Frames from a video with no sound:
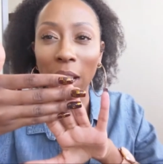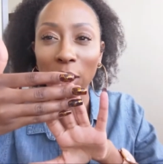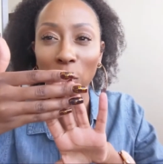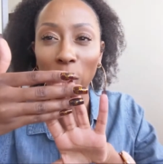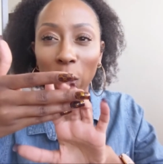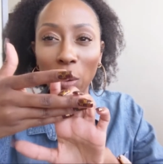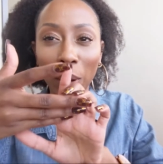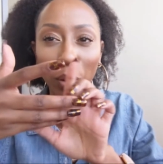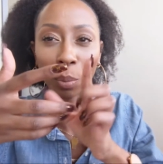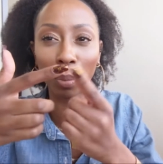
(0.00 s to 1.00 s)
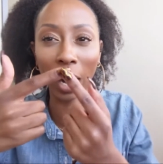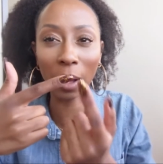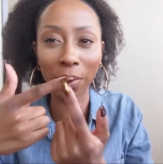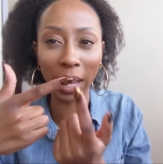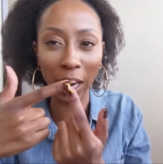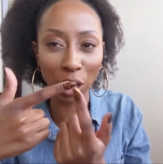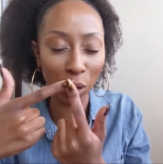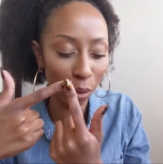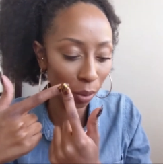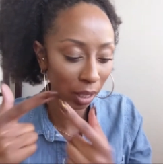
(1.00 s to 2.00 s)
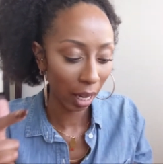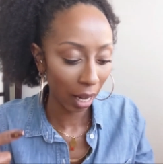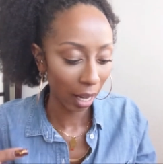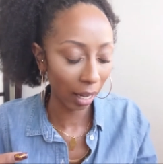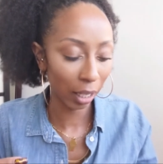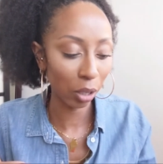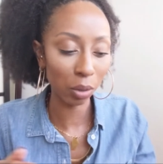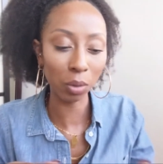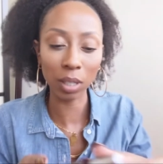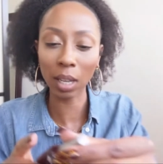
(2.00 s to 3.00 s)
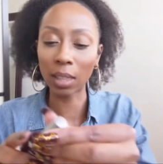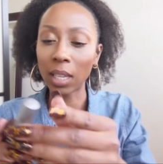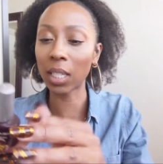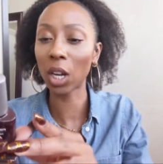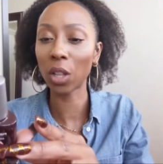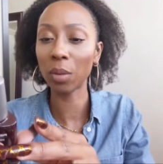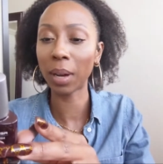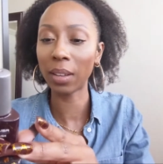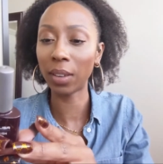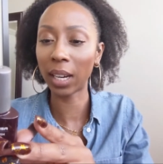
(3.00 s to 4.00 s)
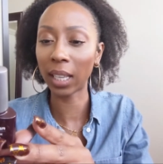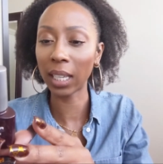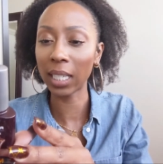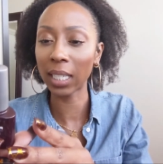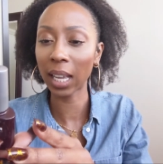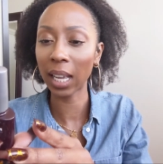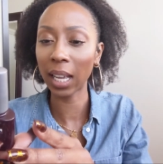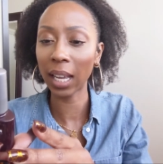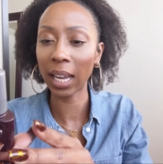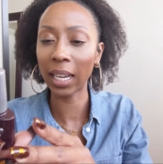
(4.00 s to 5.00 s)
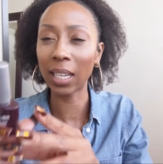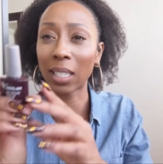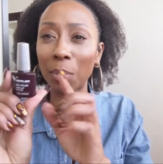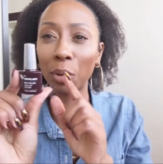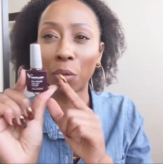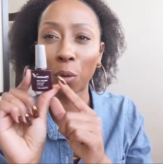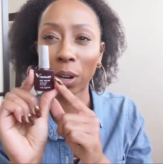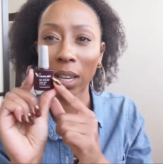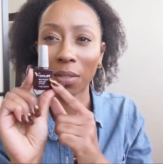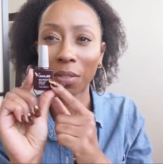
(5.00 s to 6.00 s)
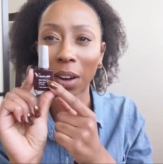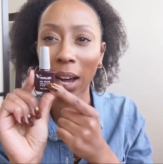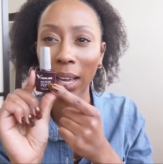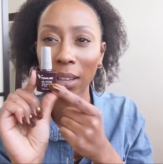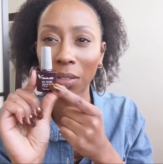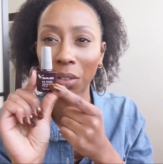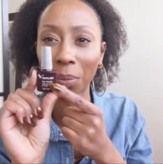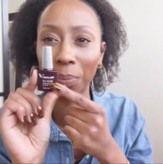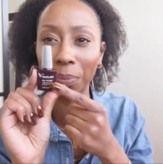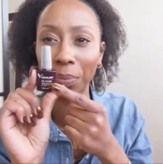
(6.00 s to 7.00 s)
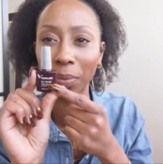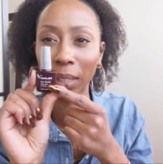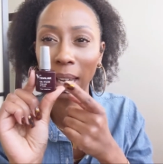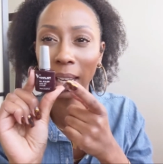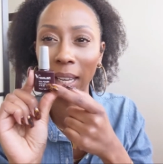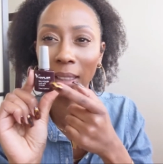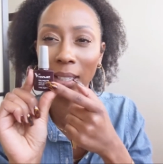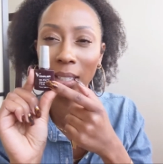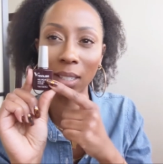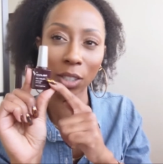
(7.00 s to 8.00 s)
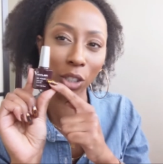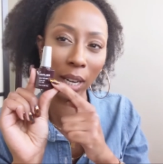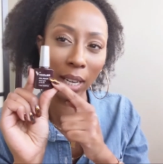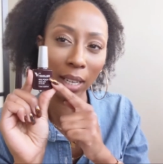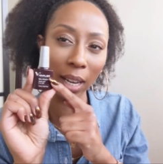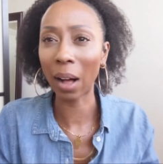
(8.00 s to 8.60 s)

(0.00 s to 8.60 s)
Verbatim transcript: If you guys are wondering about the brown that I used, I used this color by Venalisa, and it is number 45. Okay, and this is the shade.